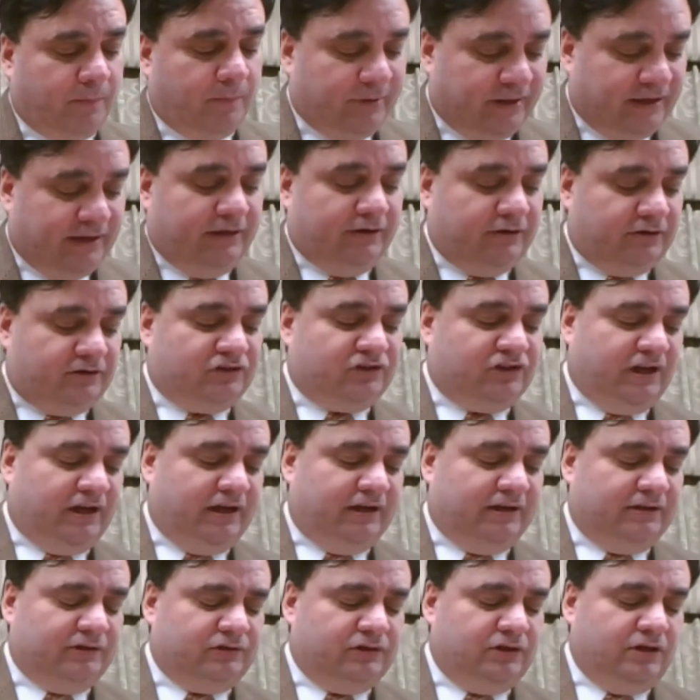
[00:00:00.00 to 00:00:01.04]
Peter
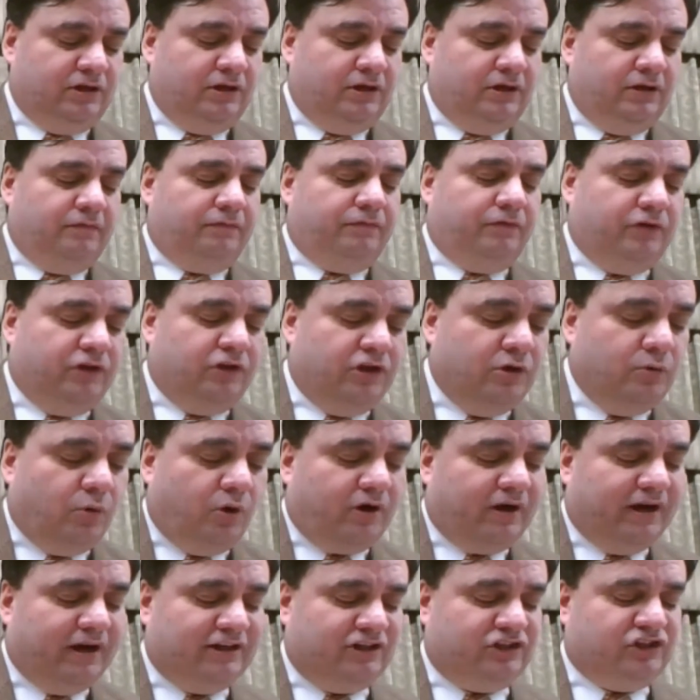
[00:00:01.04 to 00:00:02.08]
says, For you
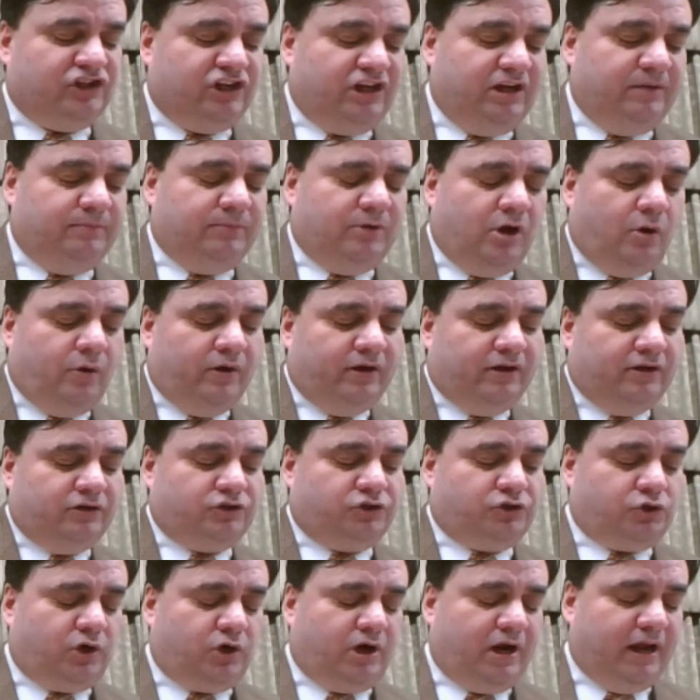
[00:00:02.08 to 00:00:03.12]
were as sheep going
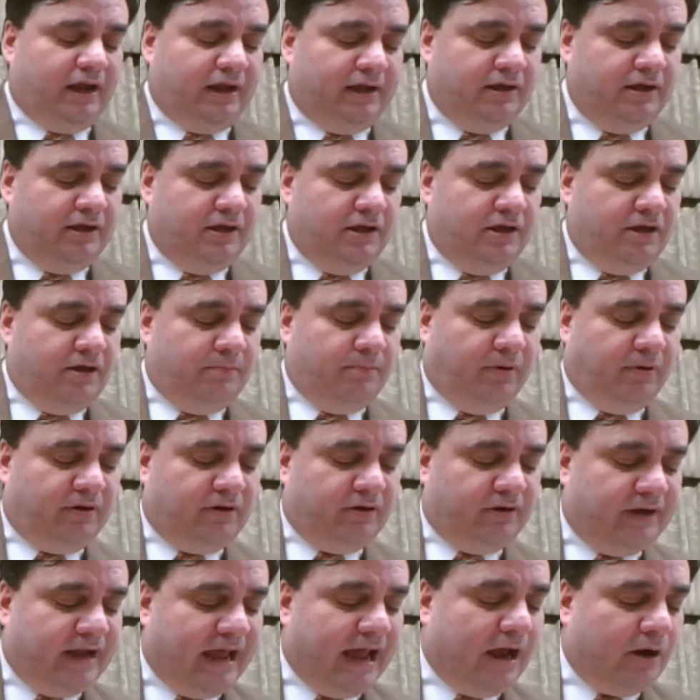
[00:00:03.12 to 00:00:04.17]
astray, but
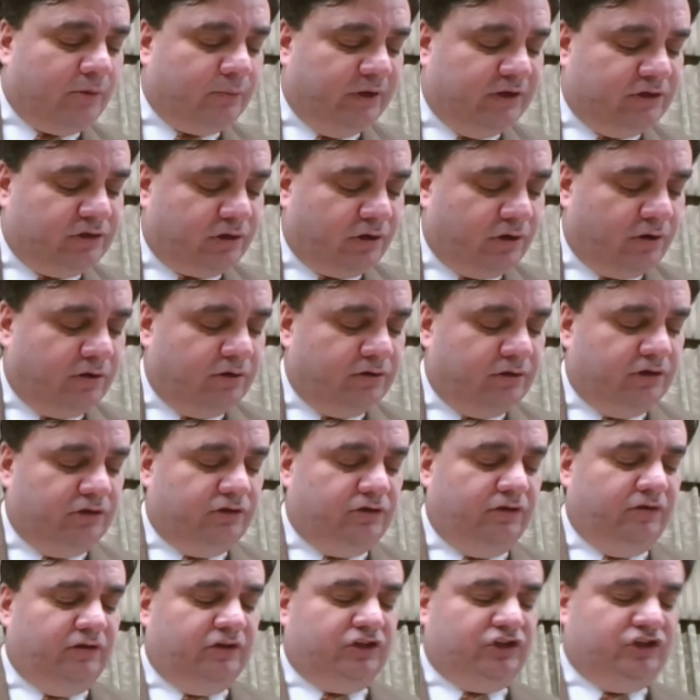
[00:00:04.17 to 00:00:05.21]
are now returned
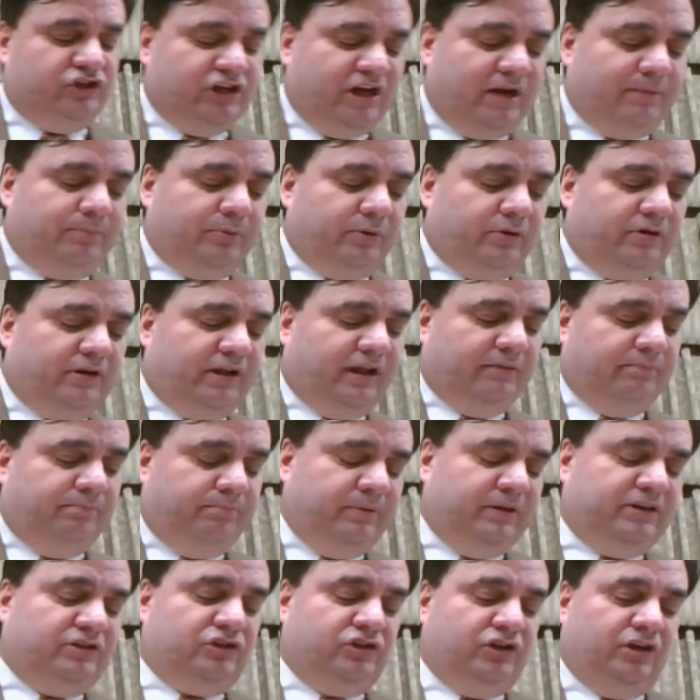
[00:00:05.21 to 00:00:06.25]
unto the shepherd and
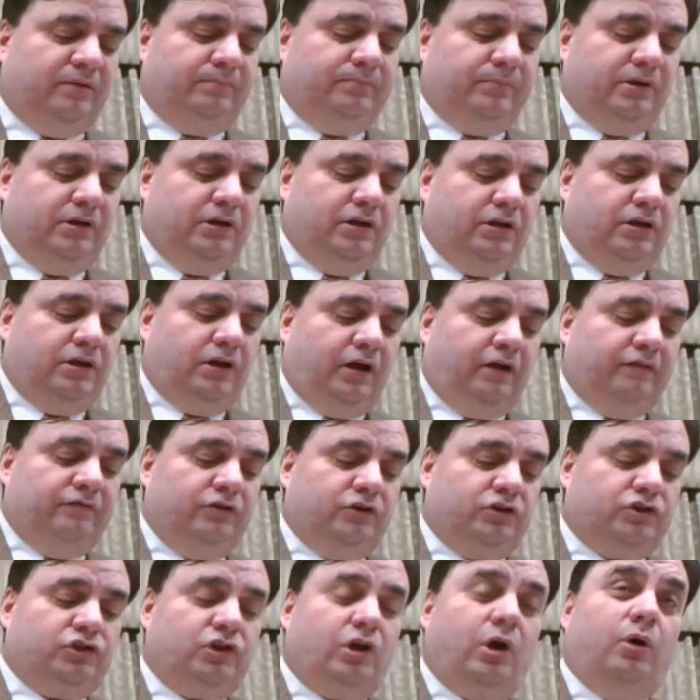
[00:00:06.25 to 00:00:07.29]
bishop of
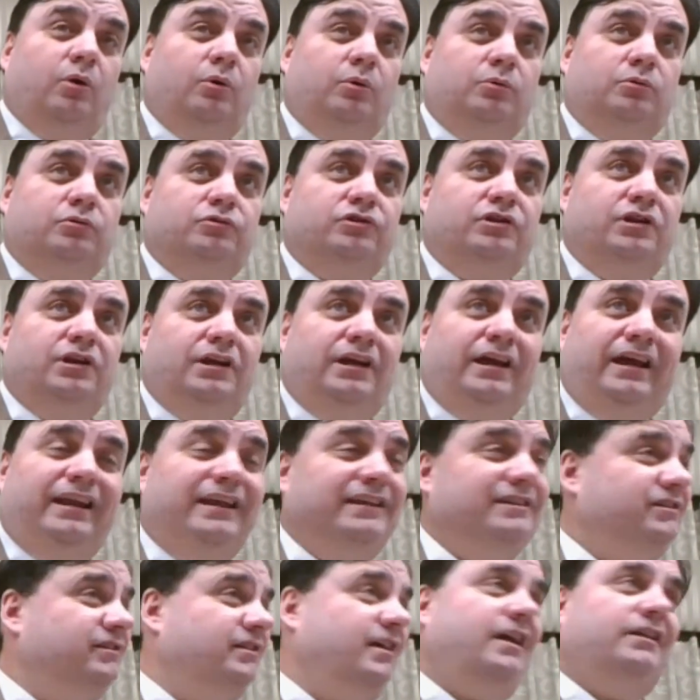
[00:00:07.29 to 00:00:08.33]
your souls. And
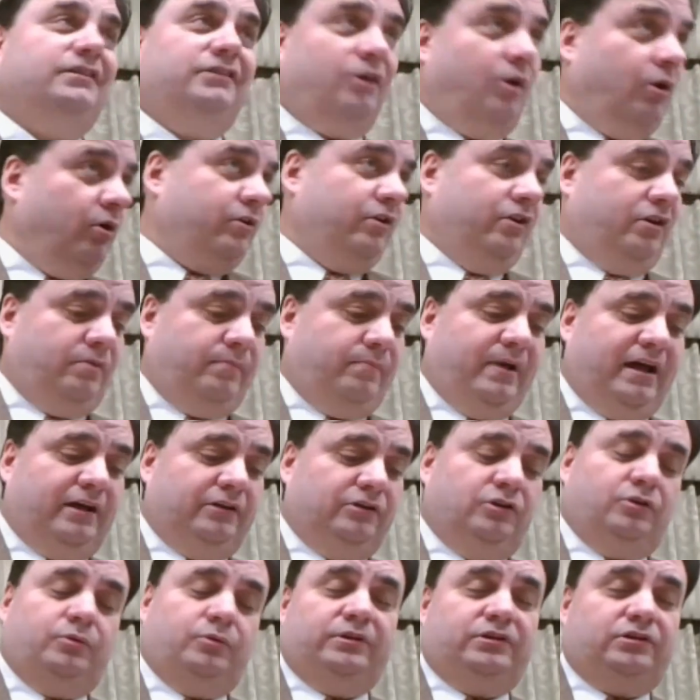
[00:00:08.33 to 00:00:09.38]
he's not talking
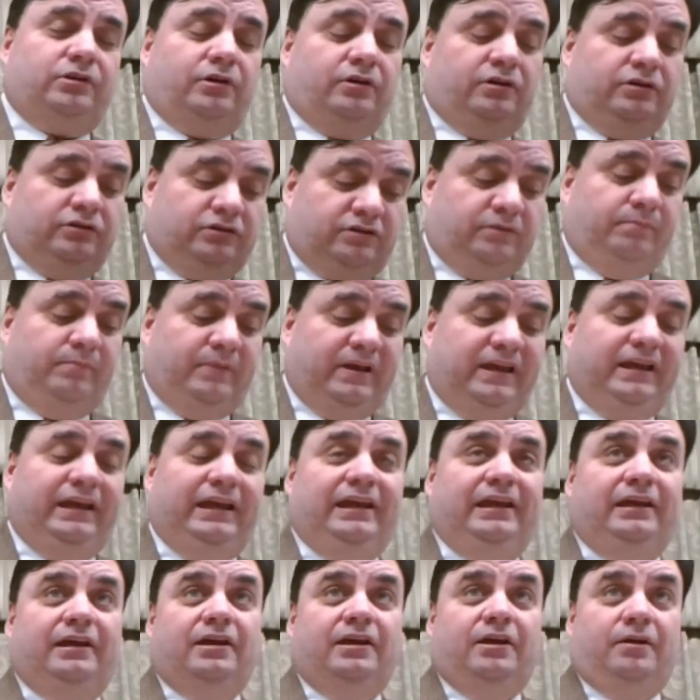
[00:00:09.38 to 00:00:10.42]
about your return to
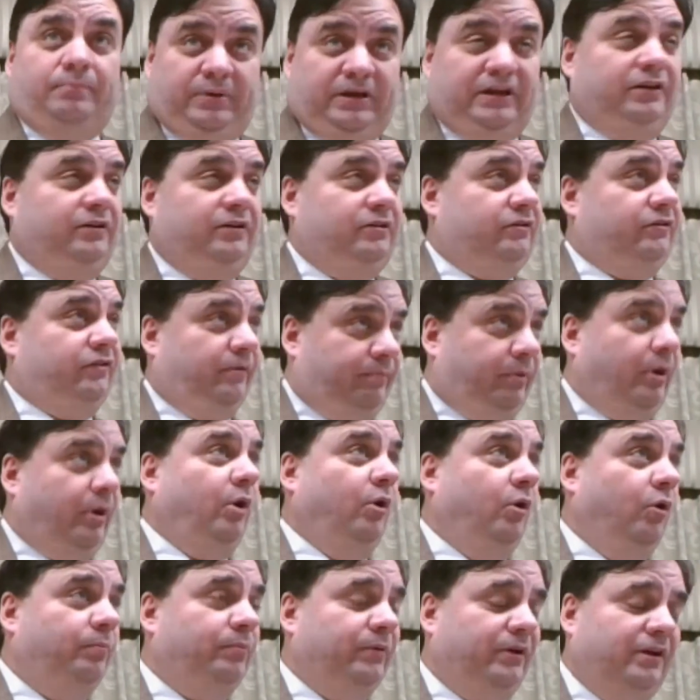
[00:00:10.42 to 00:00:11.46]
me, Peter the
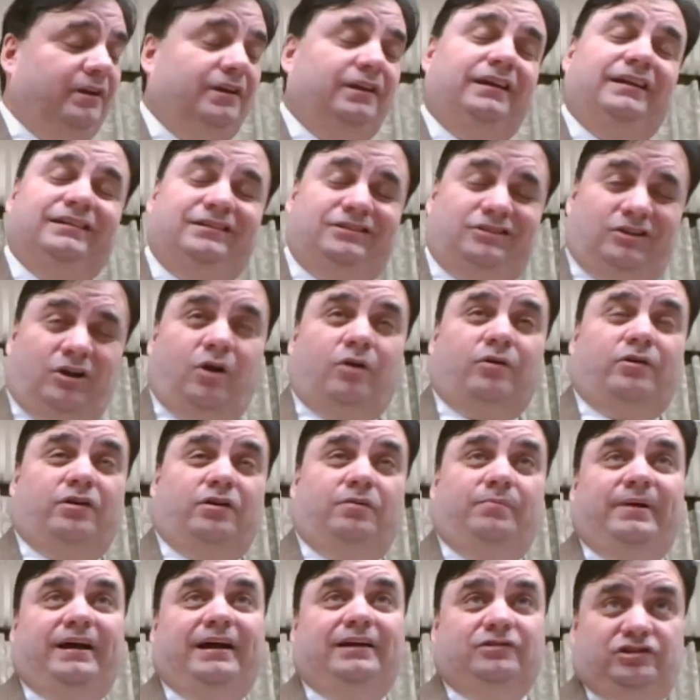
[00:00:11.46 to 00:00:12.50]
Pope. He's talking
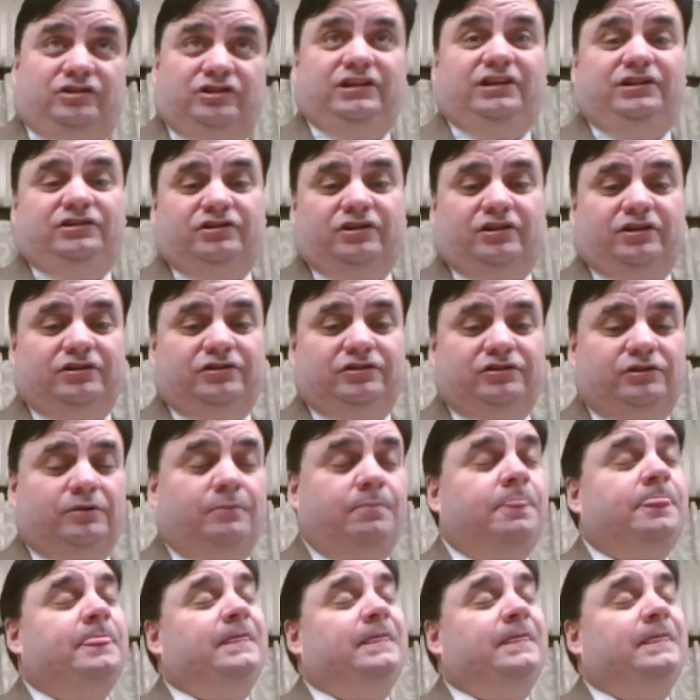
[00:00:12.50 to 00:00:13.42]
about Jesus.